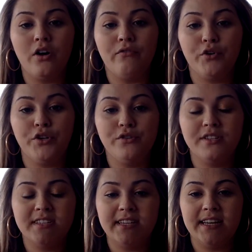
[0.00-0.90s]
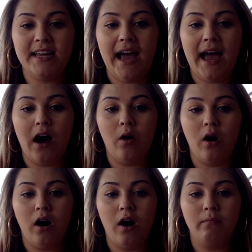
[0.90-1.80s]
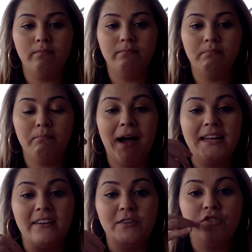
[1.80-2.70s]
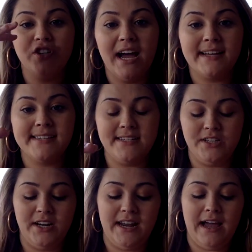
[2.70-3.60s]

for you to see how my nephew Jackson done it,